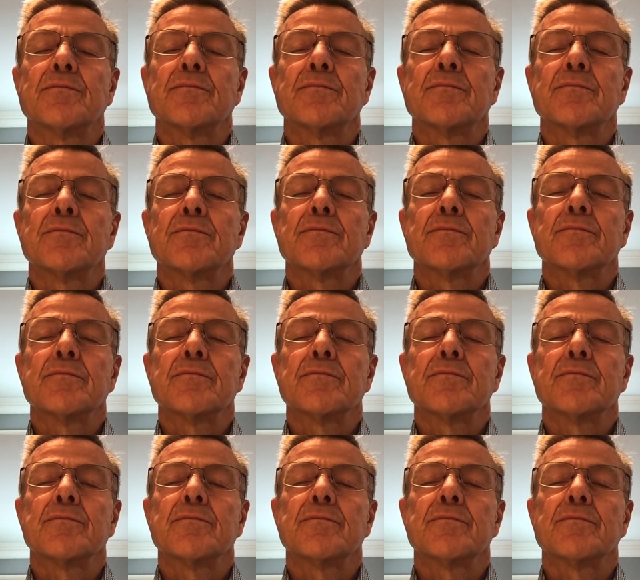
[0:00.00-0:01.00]

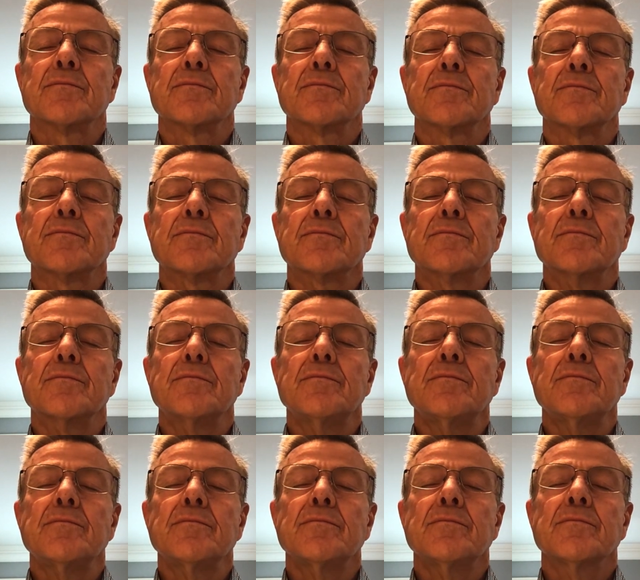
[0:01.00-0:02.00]

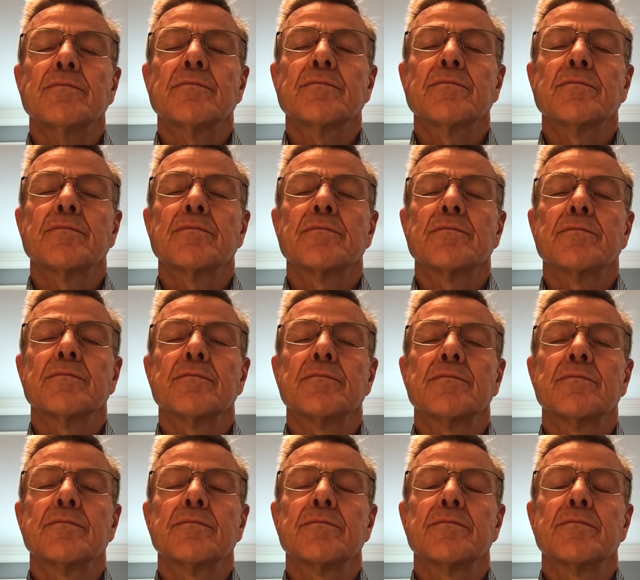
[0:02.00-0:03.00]

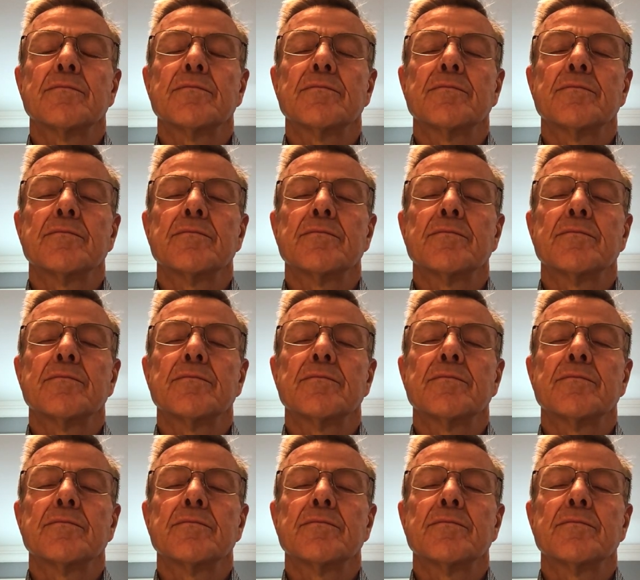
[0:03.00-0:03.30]
Nobody speaks.